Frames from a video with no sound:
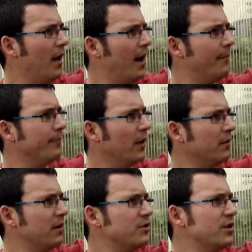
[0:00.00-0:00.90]
Um,
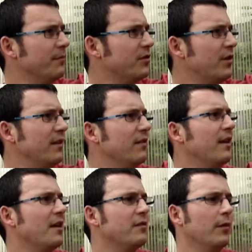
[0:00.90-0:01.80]
I'm going to jump straight into the
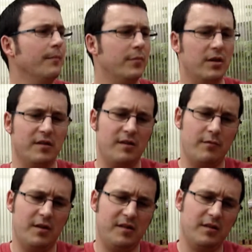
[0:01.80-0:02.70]
next one because
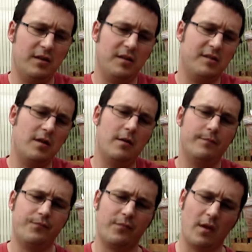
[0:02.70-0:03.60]
otherwise I'm going to start
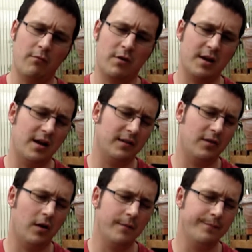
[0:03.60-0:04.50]
running out of
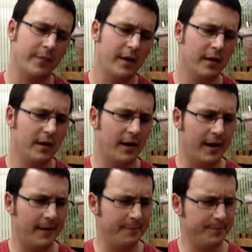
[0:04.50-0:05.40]
time.
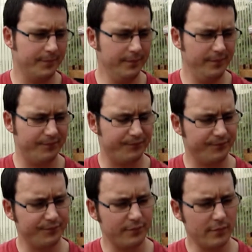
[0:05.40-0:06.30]
Um,
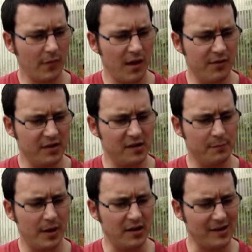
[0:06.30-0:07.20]
this is
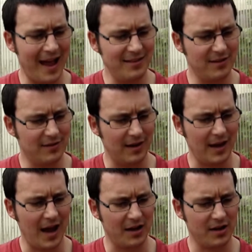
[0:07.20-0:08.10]
Pete's
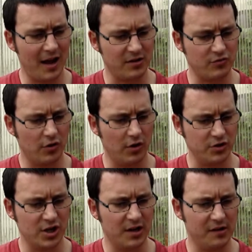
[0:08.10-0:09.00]
Entity Extra
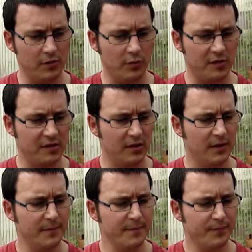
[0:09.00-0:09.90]
Hot Chili Sauce.
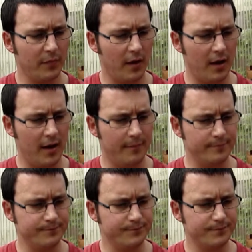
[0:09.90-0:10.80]

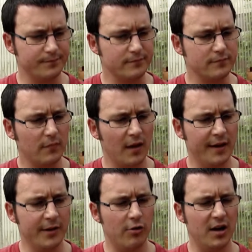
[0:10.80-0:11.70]
Um,
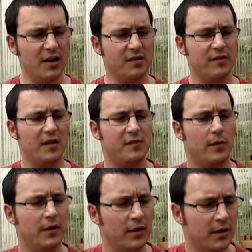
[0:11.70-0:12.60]
ingredients in this
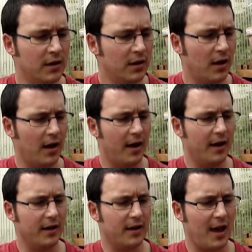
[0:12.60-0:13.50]
one
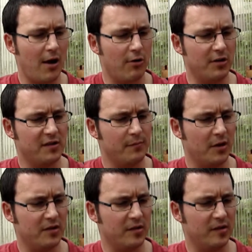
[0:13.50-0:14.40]
uh, carrots,
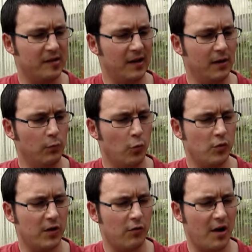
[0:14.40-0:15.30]
mustard seed,
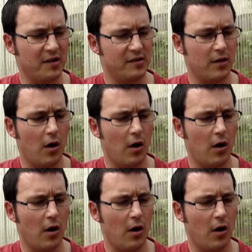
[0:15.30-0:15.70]
watercress,